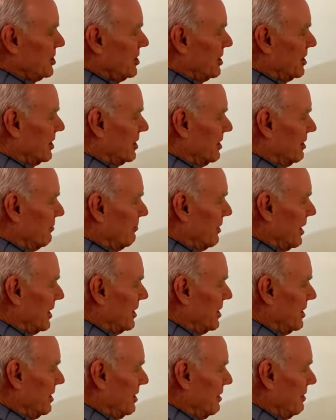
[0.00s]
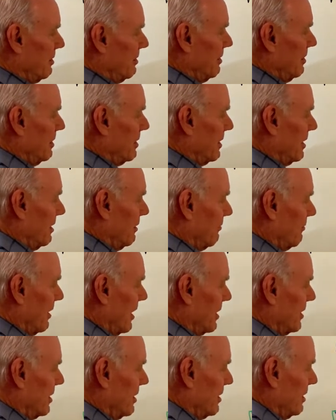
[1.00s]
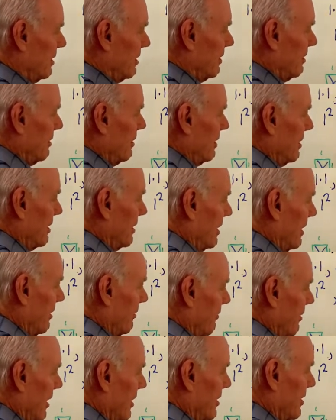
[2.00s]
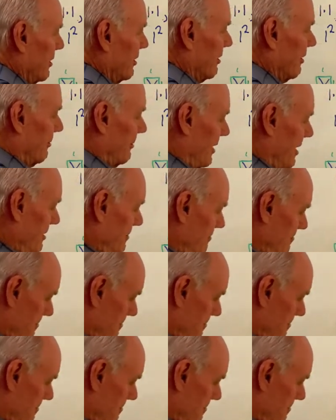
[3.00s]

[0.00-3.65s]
it again right here and right here and right here, right?